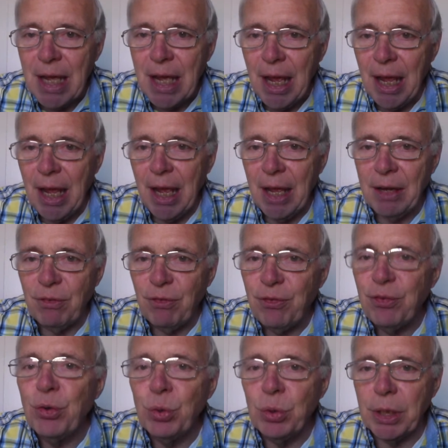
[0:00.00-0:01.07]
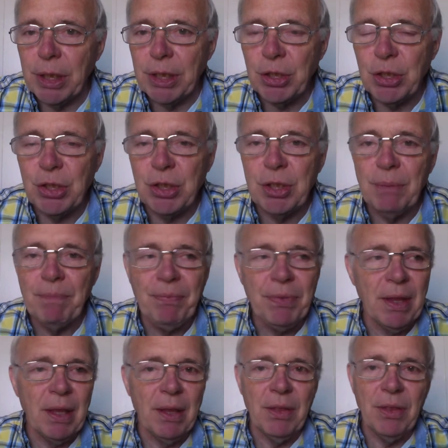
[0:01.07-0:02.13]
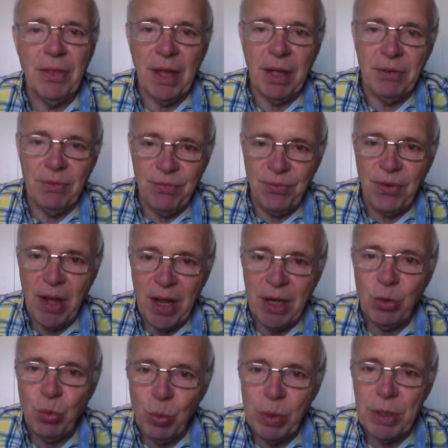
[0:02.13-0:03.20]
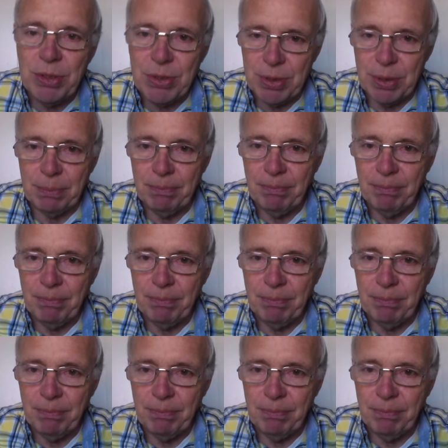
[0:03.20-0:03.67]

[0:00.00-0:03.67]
and foolish, then find wisdom.